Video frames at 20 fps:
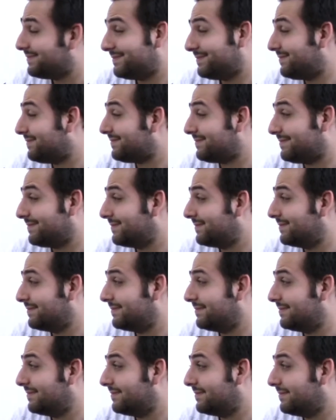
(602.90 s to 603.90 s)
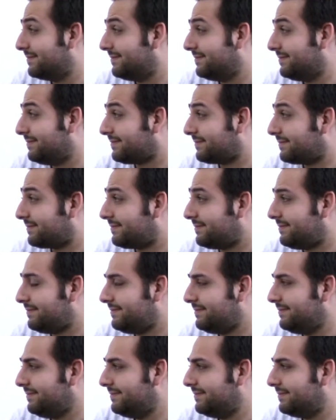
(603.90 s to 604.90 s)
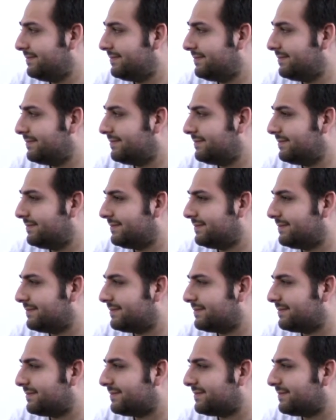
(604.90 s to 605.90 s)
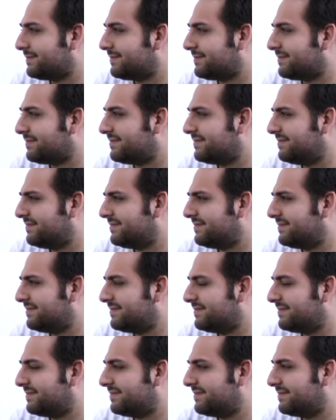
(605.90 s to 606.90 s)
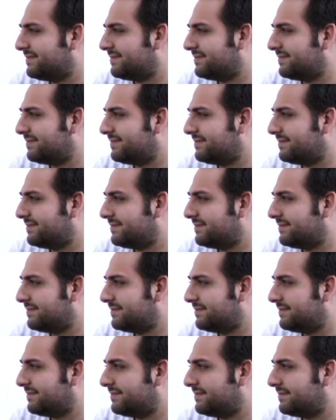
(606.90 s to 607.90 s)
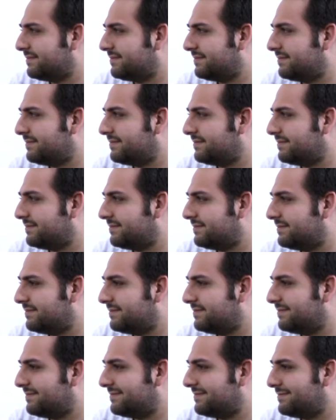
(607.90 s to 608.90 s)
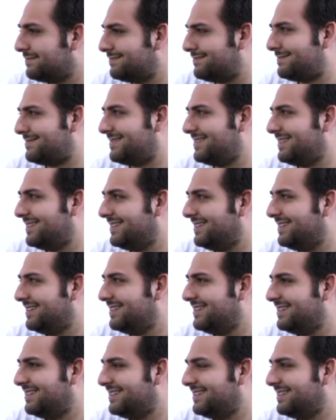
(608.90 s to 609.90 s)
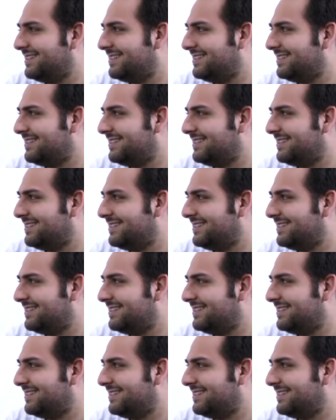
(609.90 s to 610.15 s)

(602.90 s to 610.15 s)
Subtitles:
The person shown says nothing.